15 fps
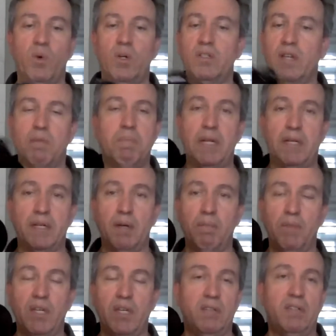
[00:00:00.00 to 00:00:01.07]
once I picked
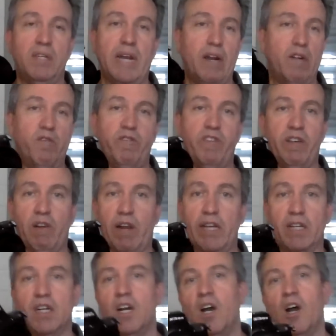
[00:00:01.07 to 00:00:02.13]
up this, that I would feel like,